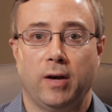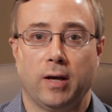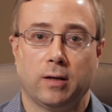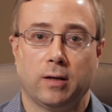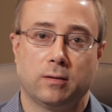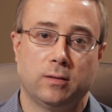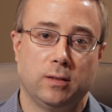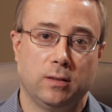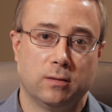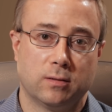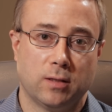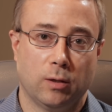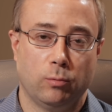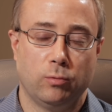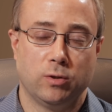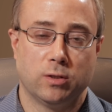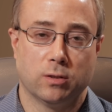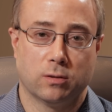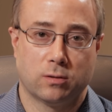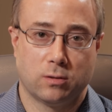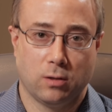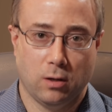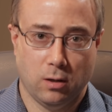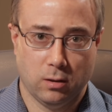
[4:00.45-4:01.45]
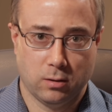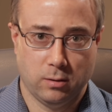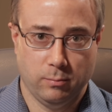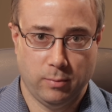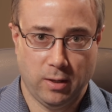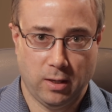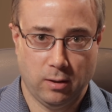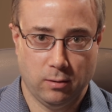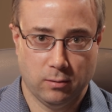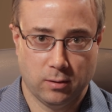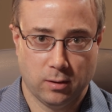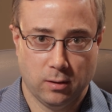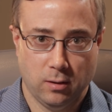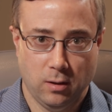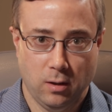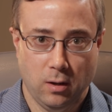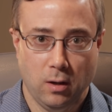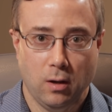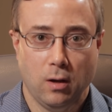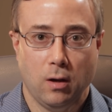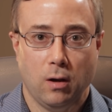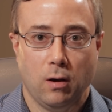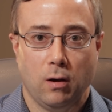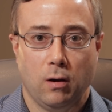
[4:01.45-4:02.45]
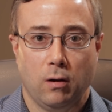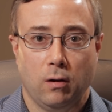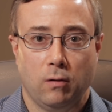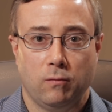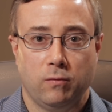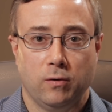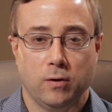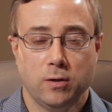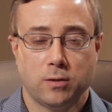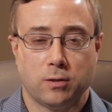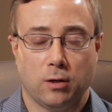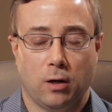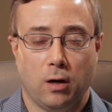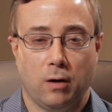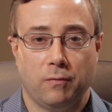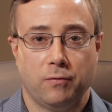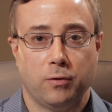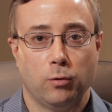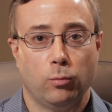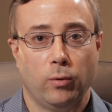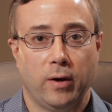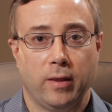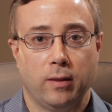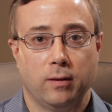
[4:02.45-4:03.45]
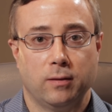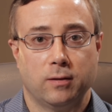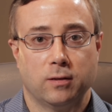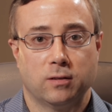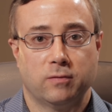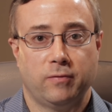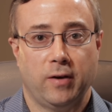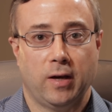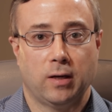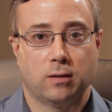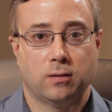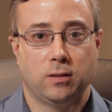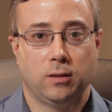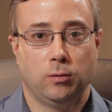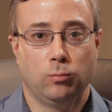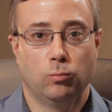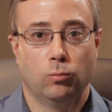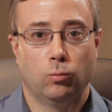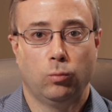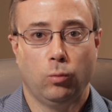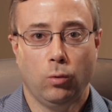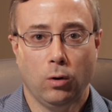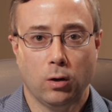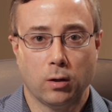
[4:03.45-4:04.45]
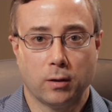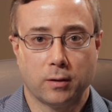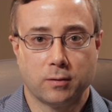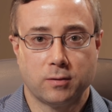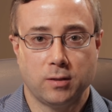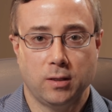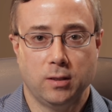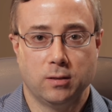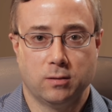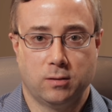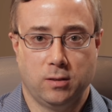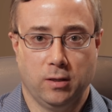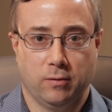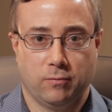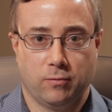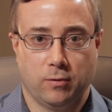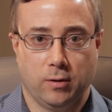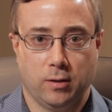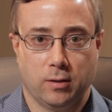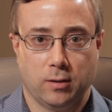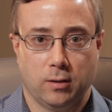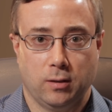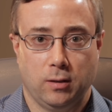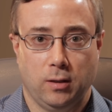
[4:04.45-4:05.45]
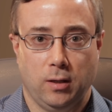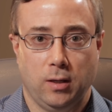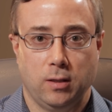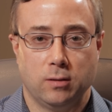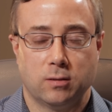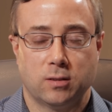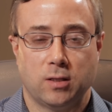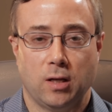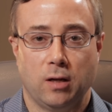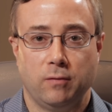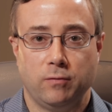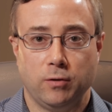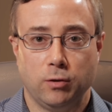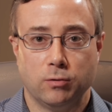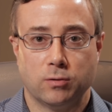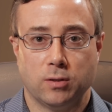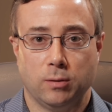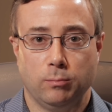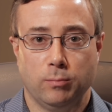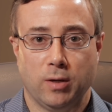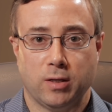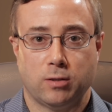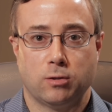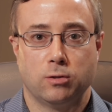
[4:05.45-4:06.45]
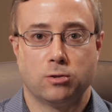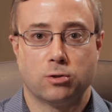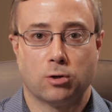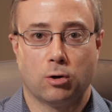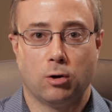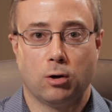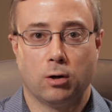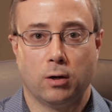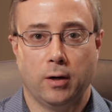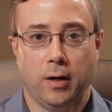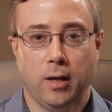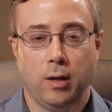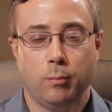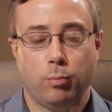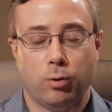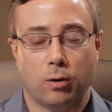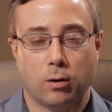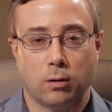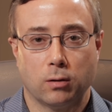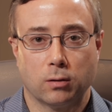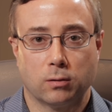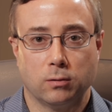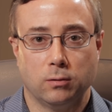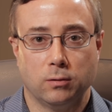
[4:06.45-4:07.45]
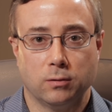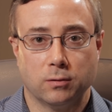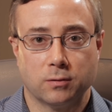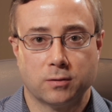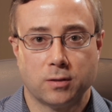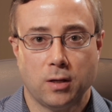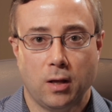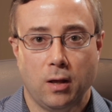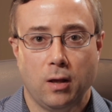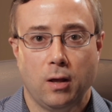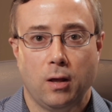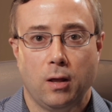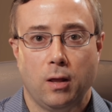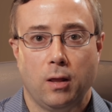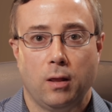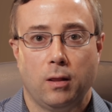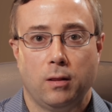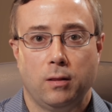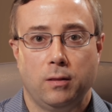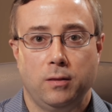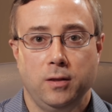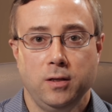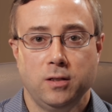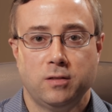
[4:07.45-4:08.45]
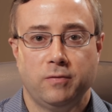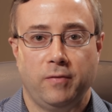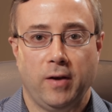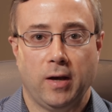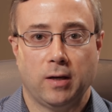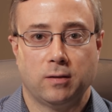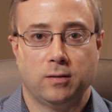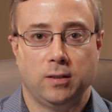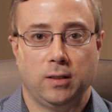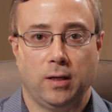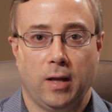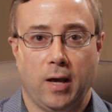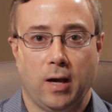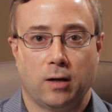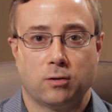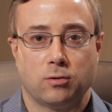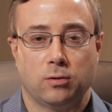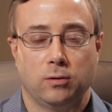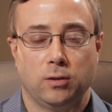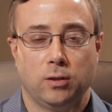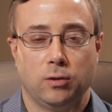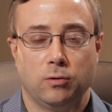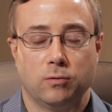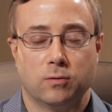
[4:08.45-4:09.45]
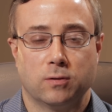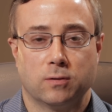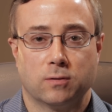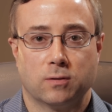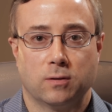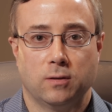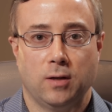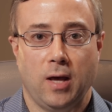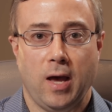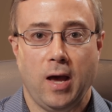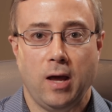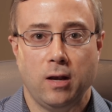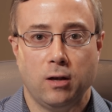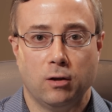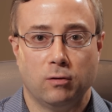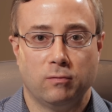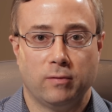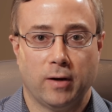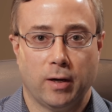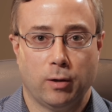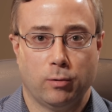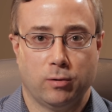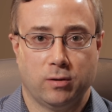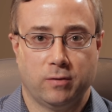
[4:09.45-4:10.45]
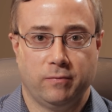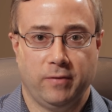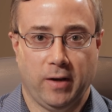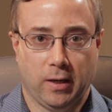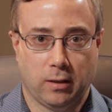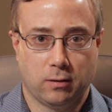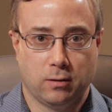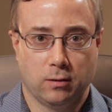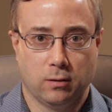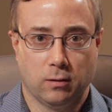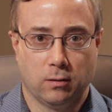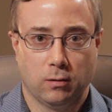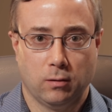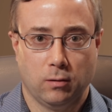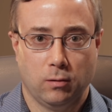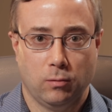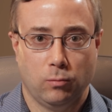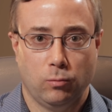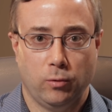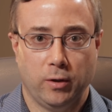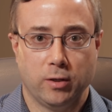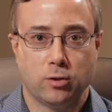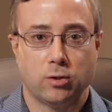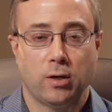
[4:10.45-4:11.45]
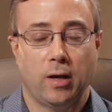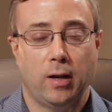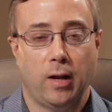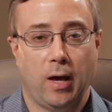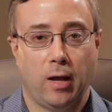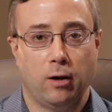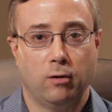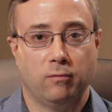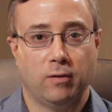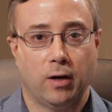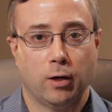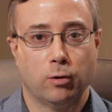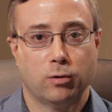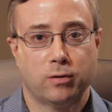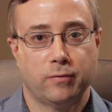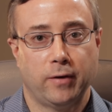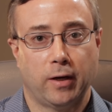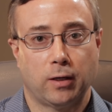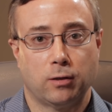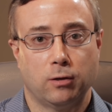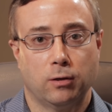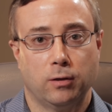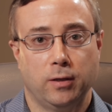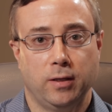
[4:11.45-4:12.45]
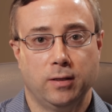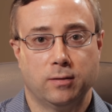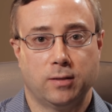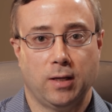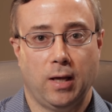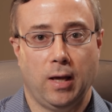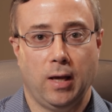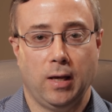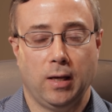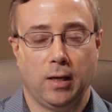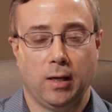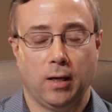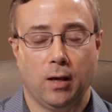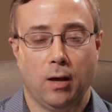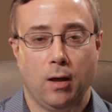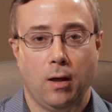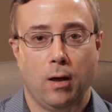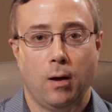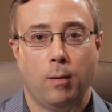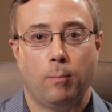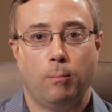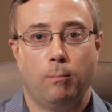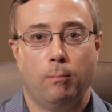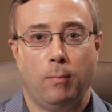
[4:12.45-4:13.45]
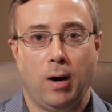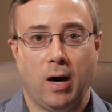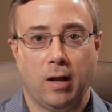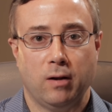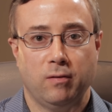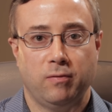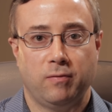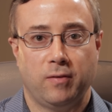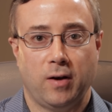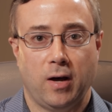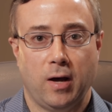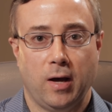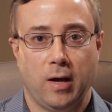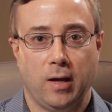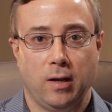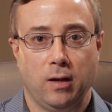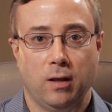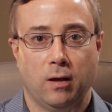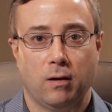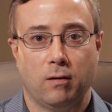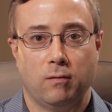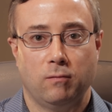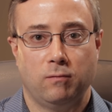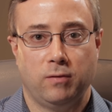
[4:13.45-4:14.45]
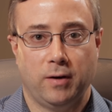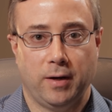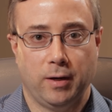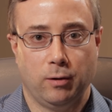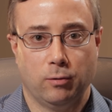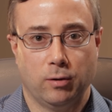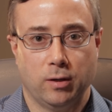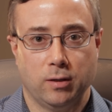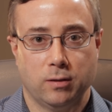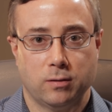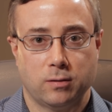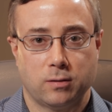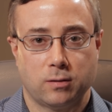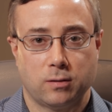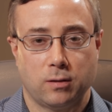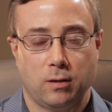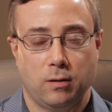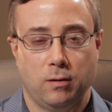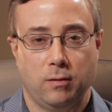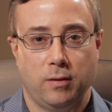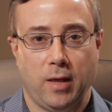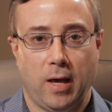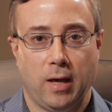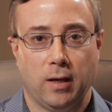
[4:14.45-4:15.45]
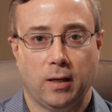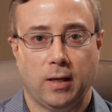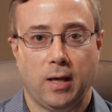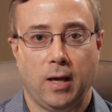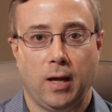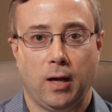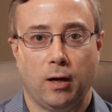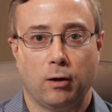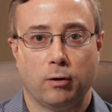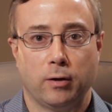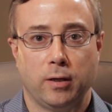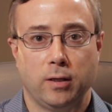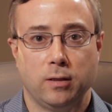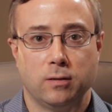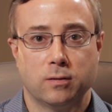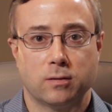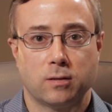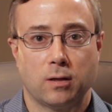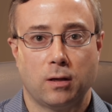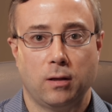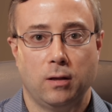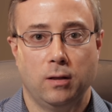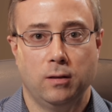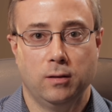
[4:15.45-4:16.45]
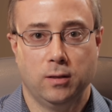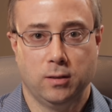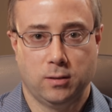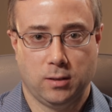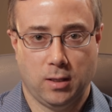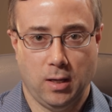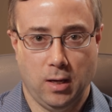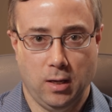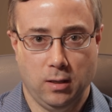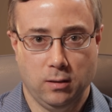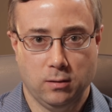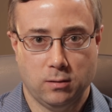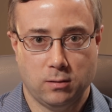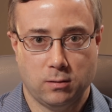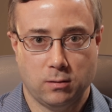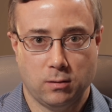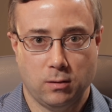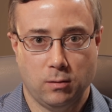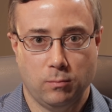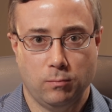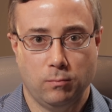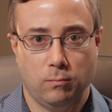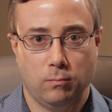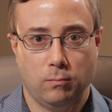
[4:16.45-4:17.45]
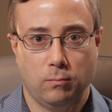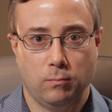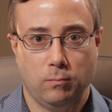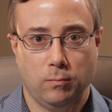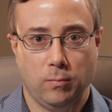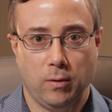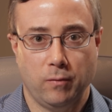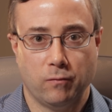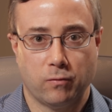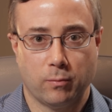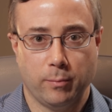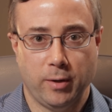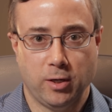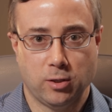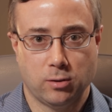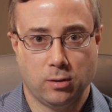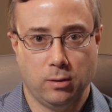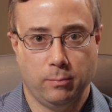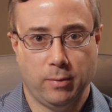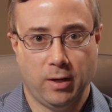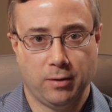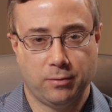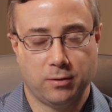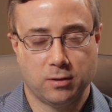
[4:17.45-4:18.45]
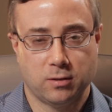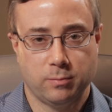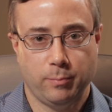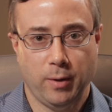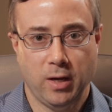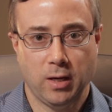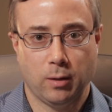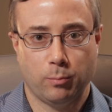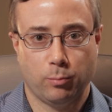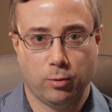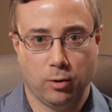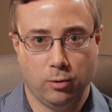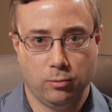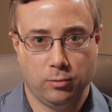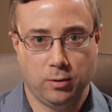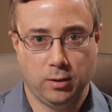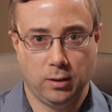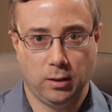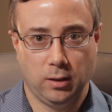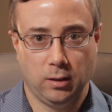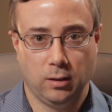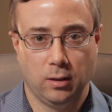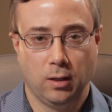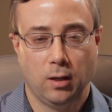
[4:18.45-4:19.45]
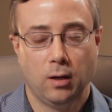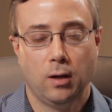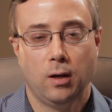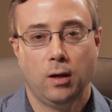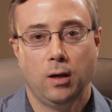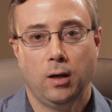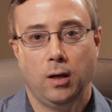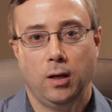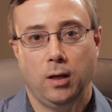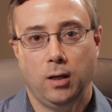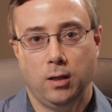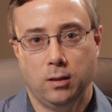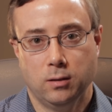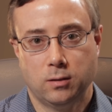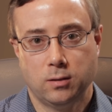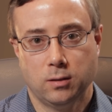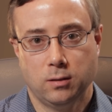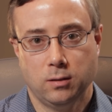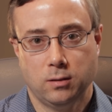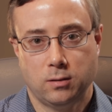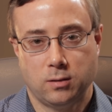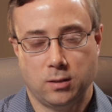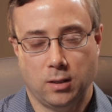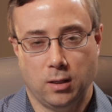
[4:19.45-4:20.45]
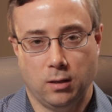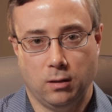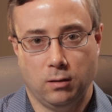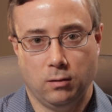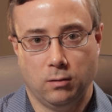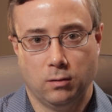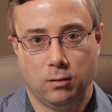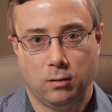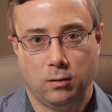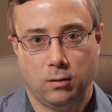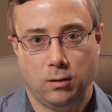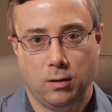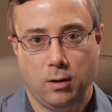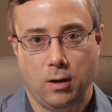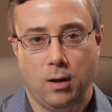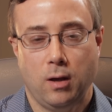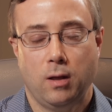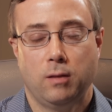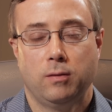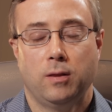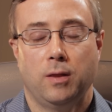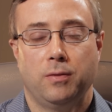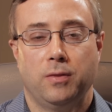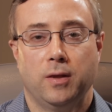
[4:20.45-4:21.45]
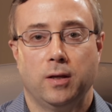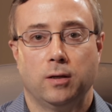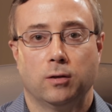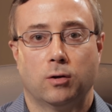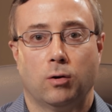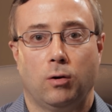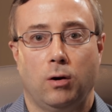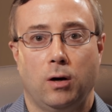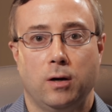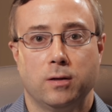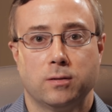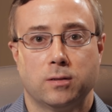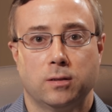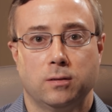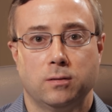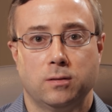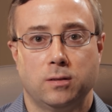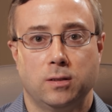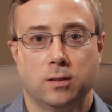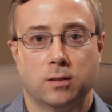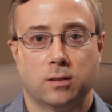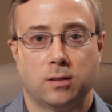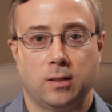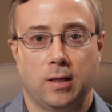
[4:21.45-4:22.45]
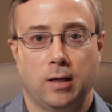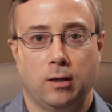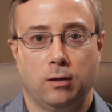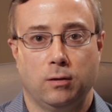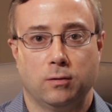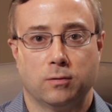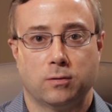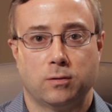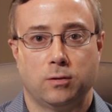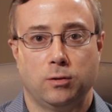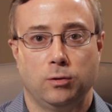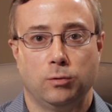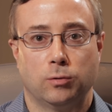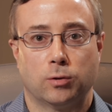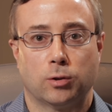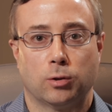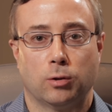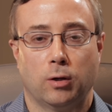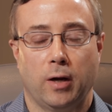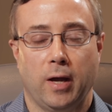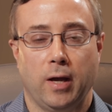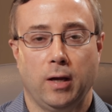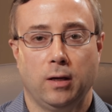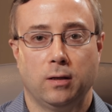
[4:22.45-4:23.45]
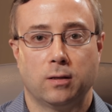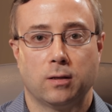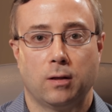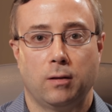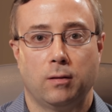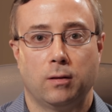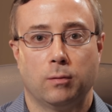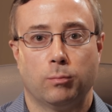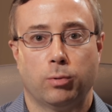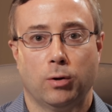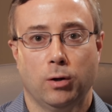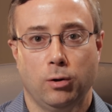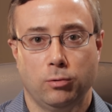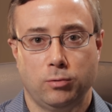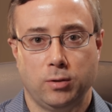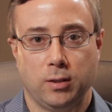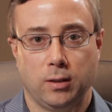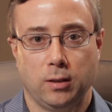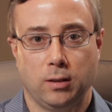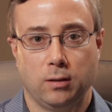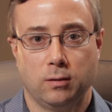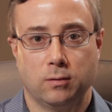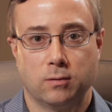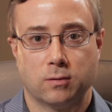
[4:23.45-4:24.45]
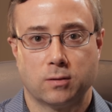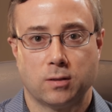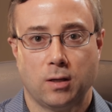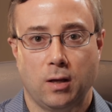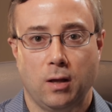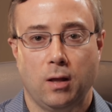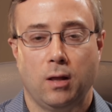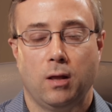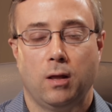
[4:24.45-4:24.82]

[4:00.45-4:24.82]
vaccines that we just talked about. First off, the way that this vaccine works is different. Instead of using messenger RNA particles, this vaccine actually uses an adenovirus vector, which an adenovirus vector is a modified virus that carries, in this case, information about the spike protein into the cell that then causes the cells to create the proteins